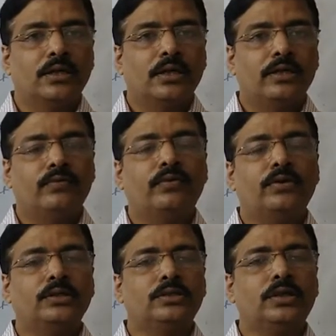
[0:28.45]
and what
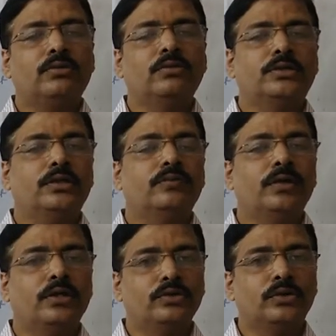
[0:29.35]
is the constant
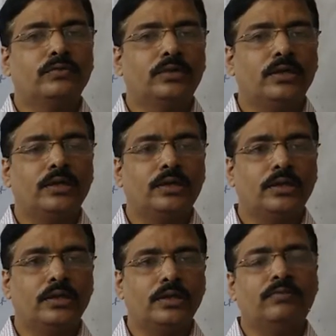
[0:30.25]
values of the
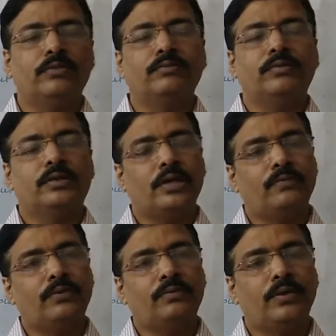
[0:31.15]
reacting the different type
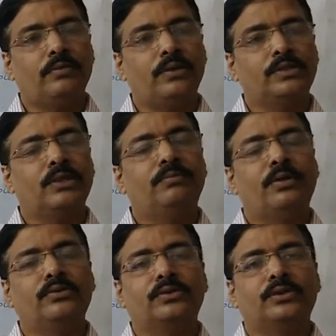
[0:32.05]
of elements
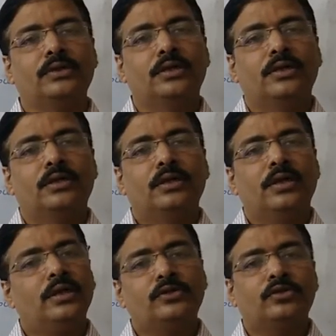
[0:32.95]
compounds.
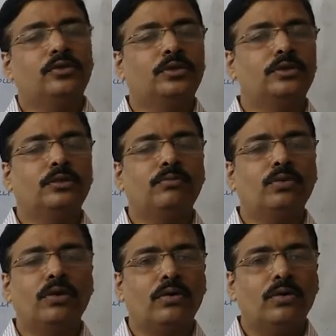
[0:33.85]
Clear? So this is a mole.
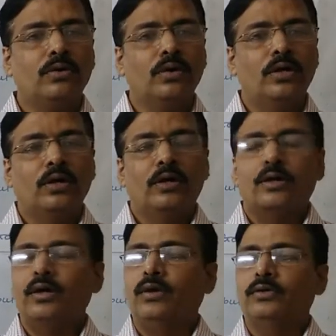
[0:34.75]

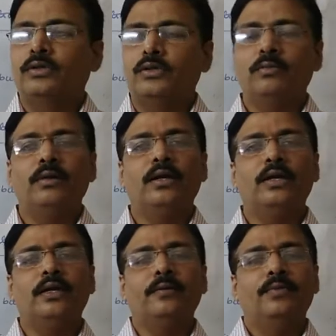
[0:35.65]
Now
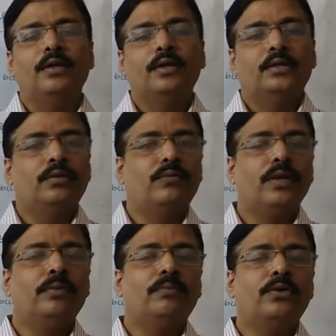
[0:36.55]
similarly, the very
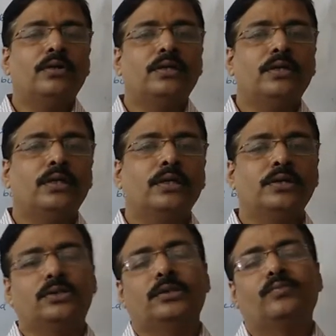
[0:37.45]
important thing
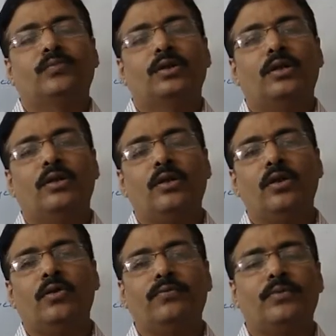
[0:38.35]
is
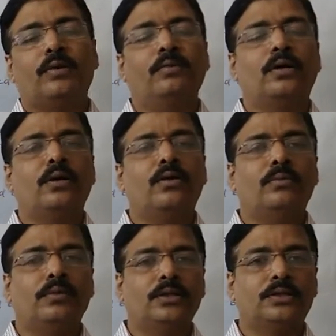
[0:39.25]
law of chemical
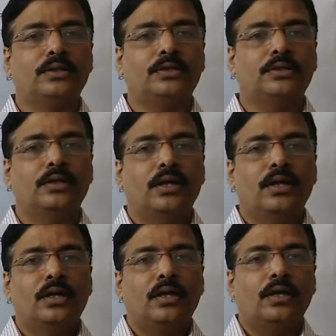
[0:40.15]
combinations.
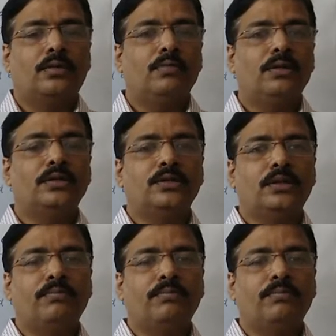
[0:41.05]
It means